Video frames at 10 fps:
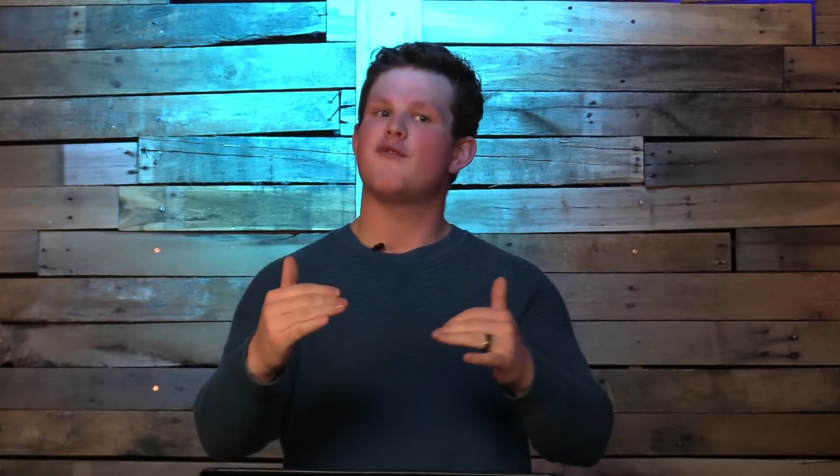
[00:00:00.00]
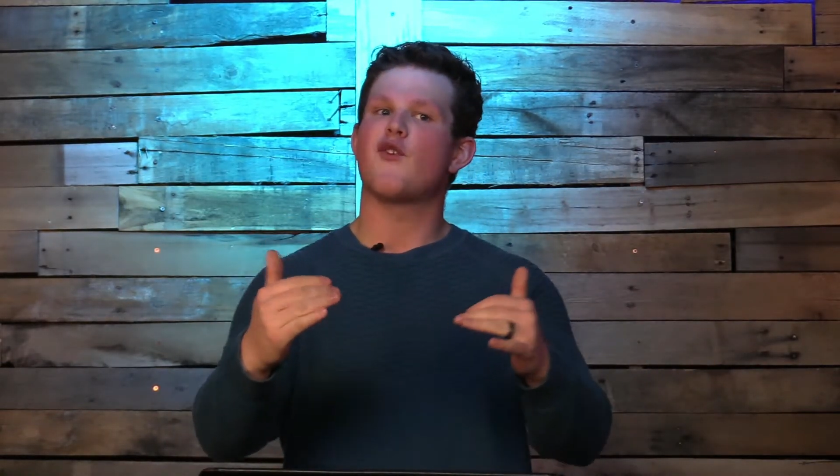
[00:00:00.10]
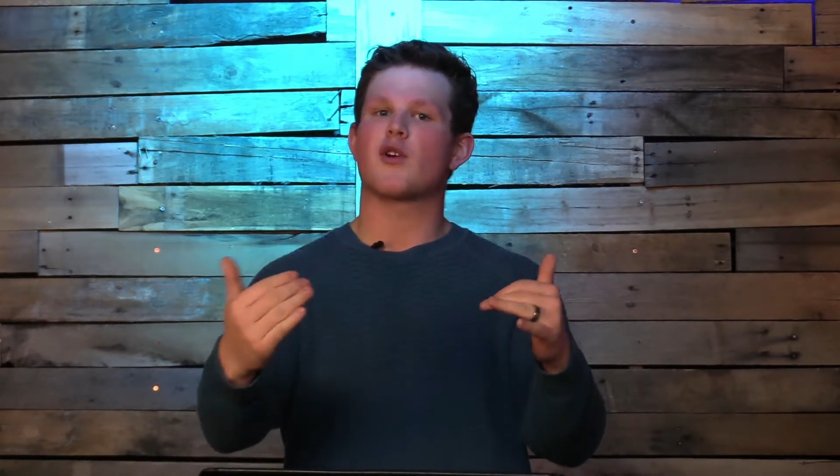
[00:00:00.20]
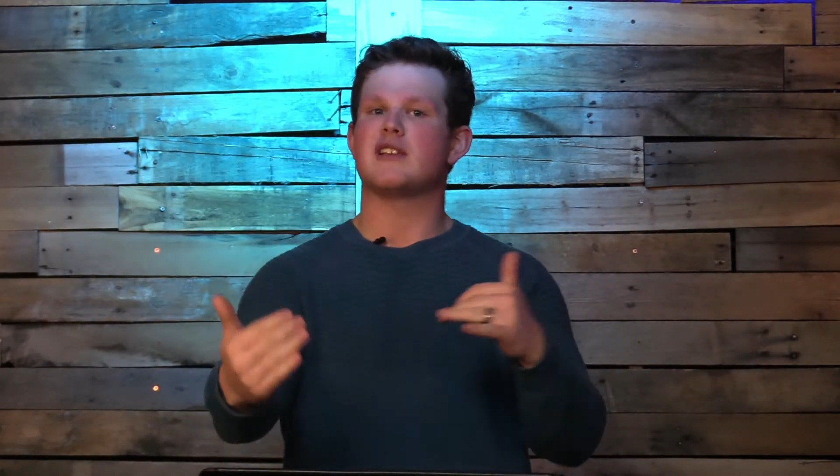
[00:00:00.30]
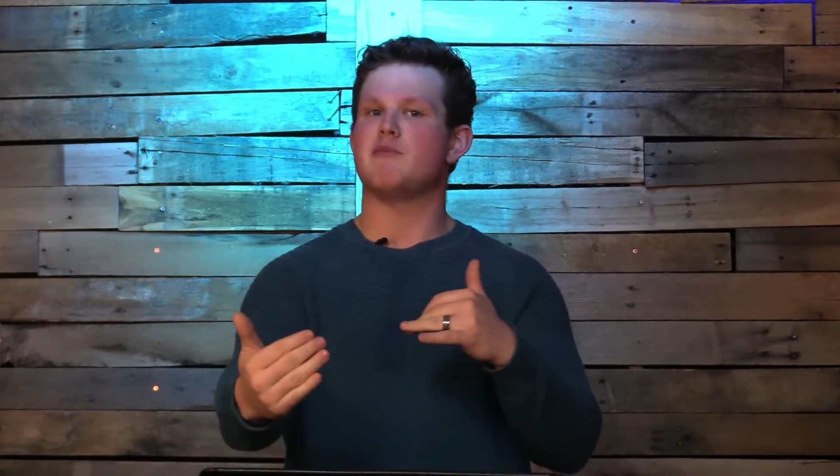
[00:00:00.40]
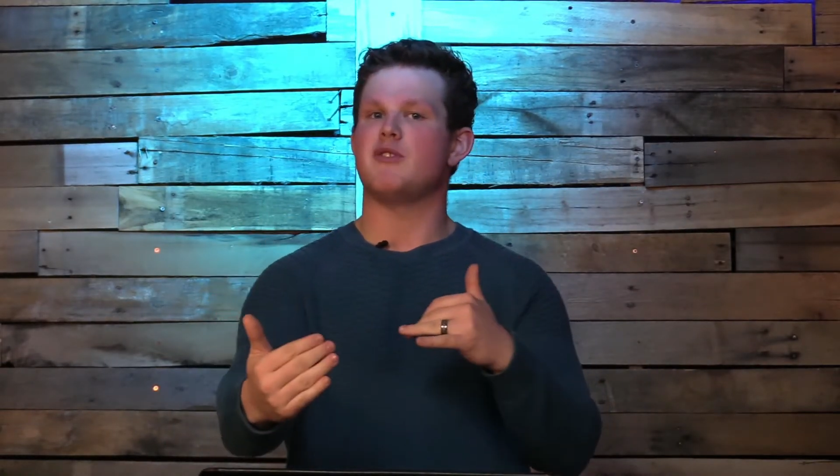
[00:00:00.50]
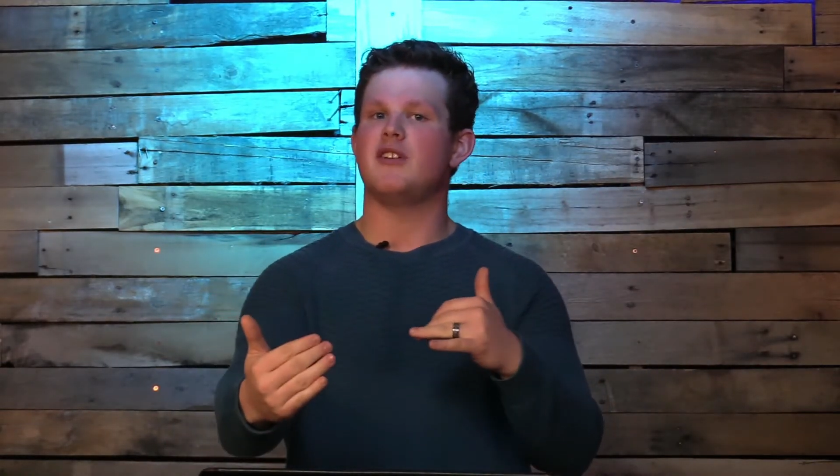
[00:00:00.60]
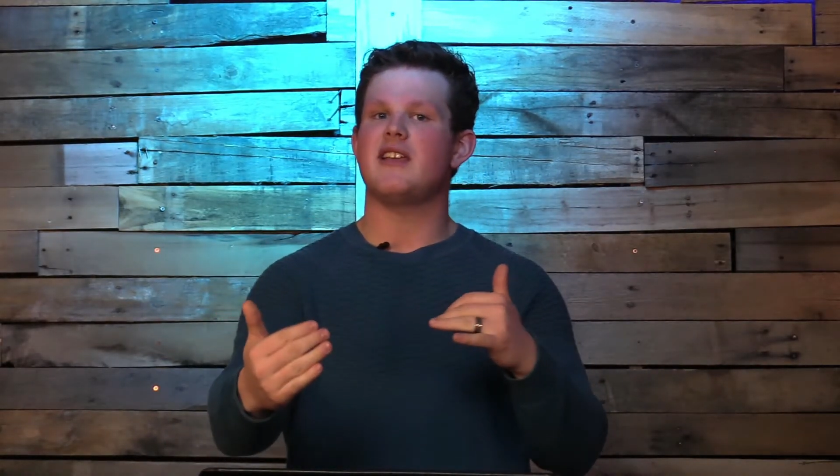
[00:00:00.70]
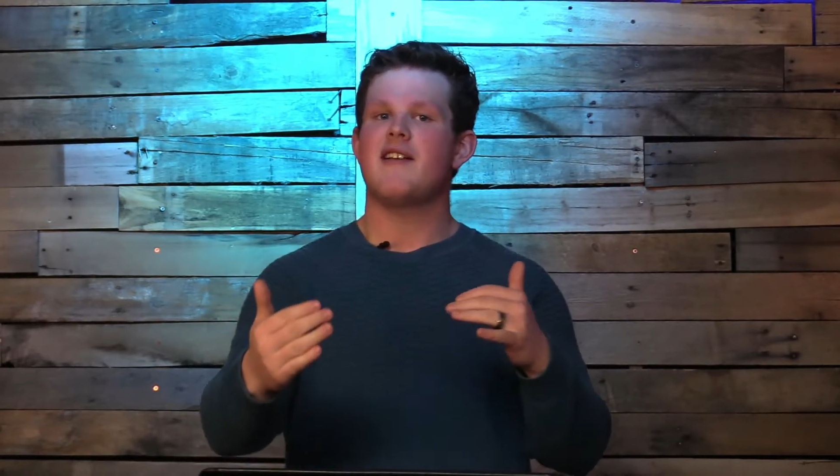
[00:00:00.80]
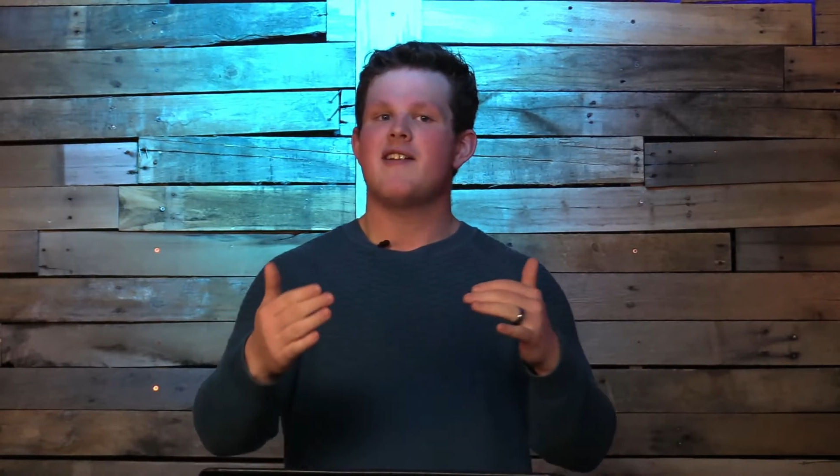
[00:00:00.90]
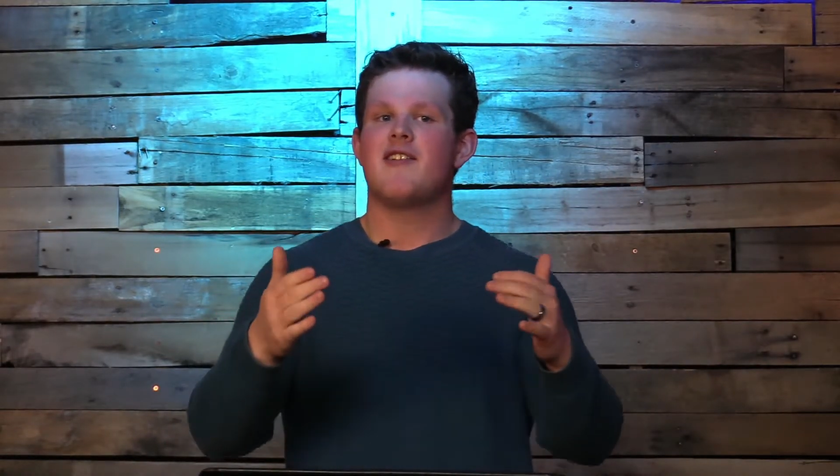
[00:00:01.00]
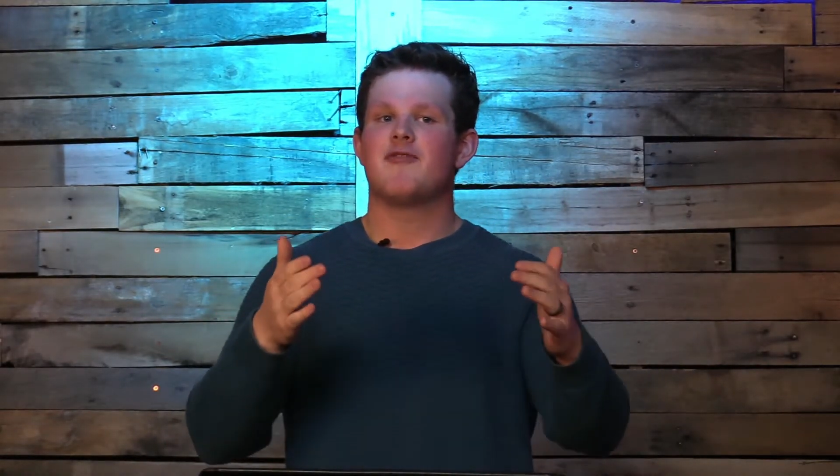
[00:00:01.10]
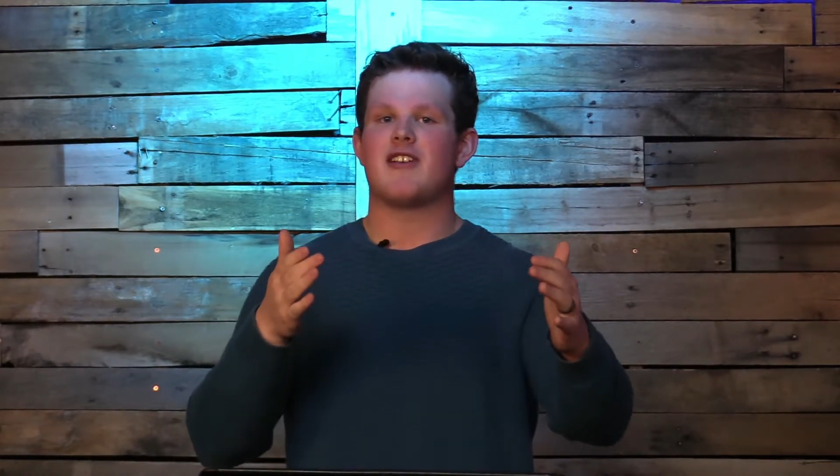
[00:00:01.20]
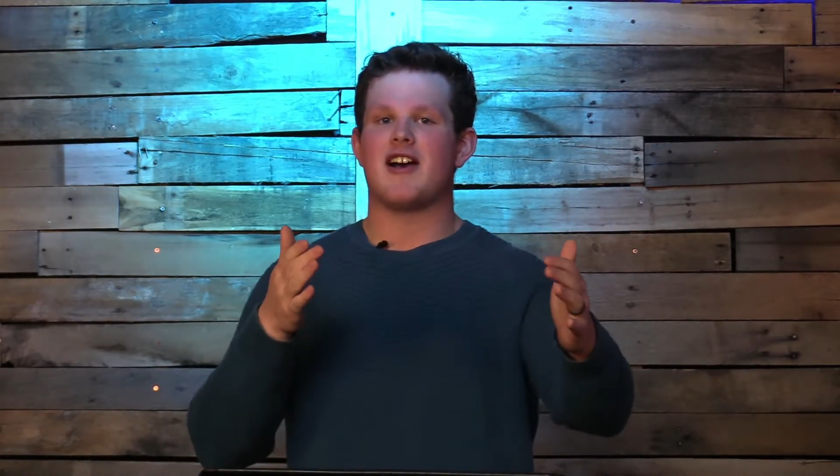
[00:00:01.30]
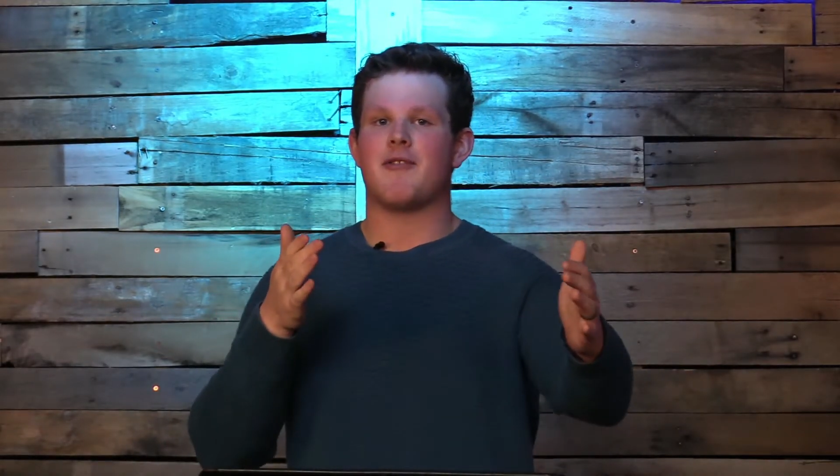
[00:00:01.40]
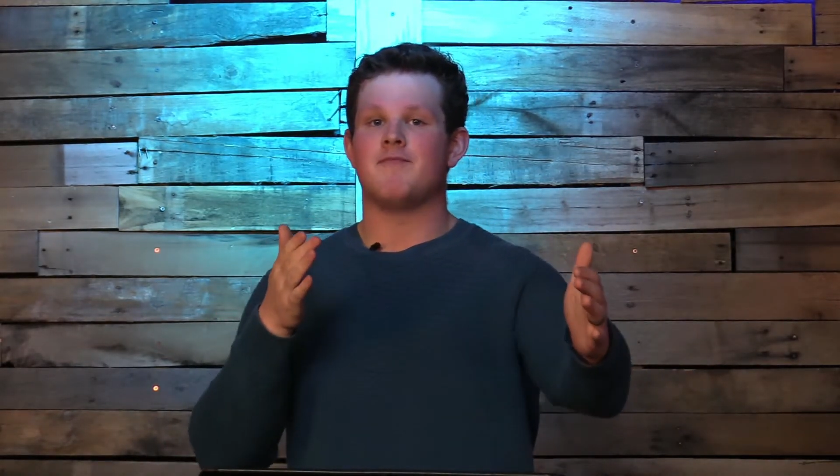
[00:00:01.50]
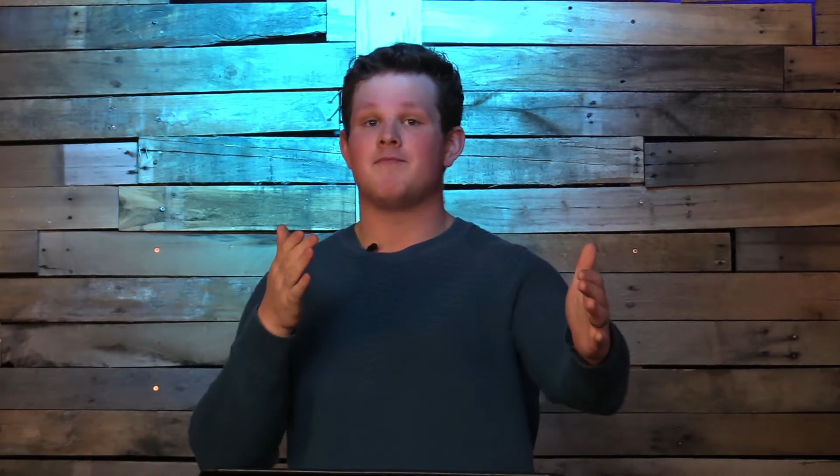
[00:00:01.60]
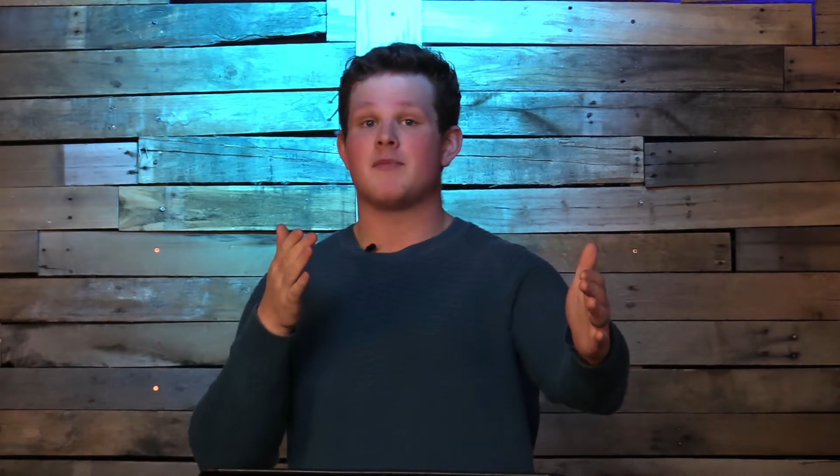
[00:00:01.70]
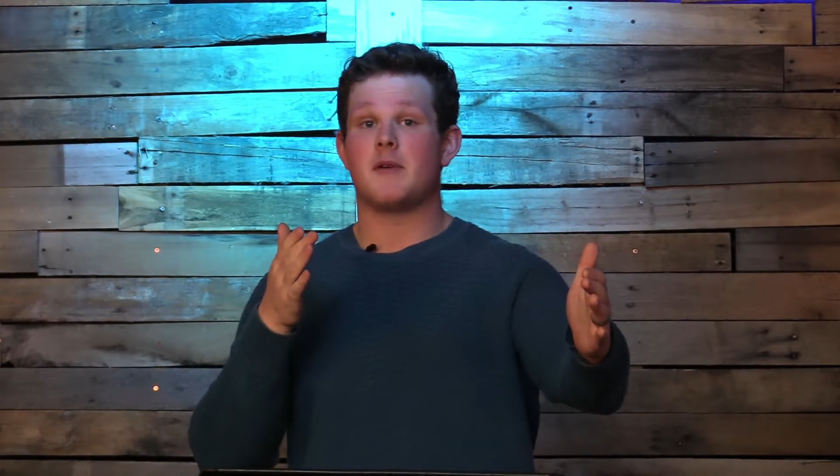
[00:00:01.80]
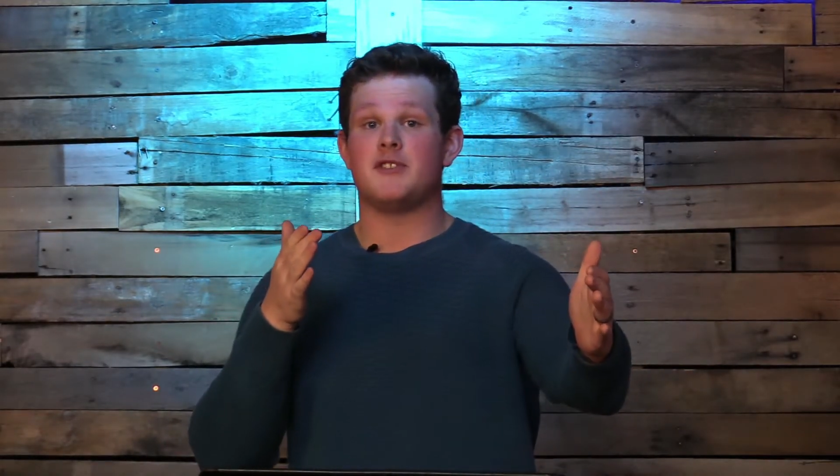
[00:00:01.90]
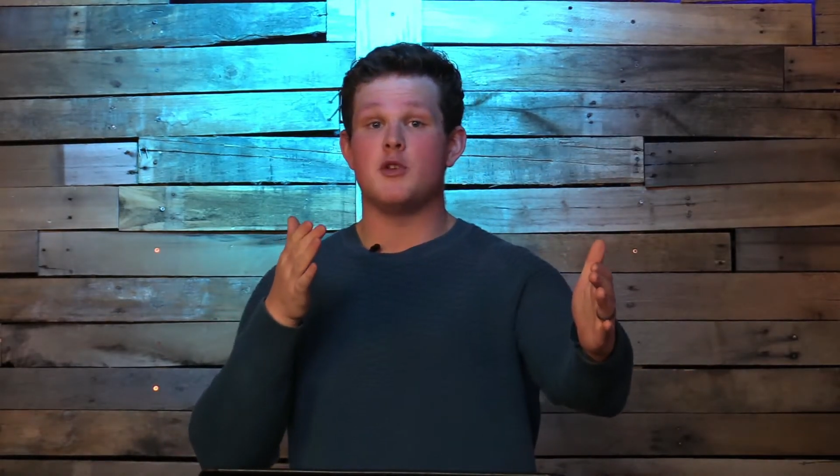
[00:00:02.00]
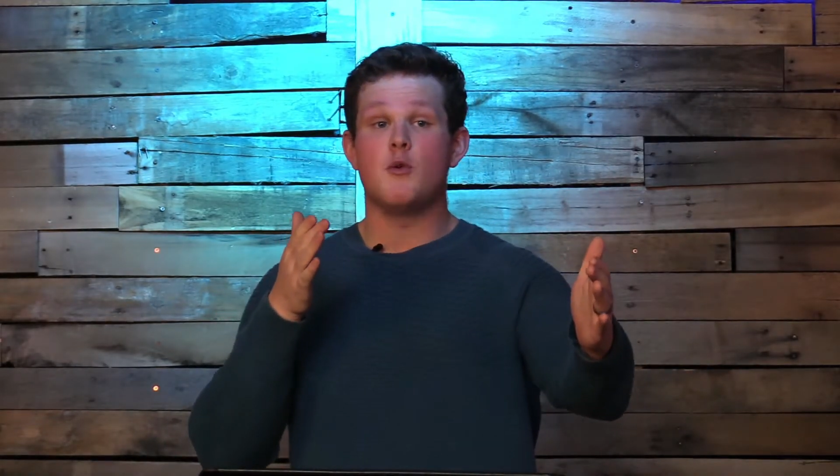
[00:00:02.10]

for community. You will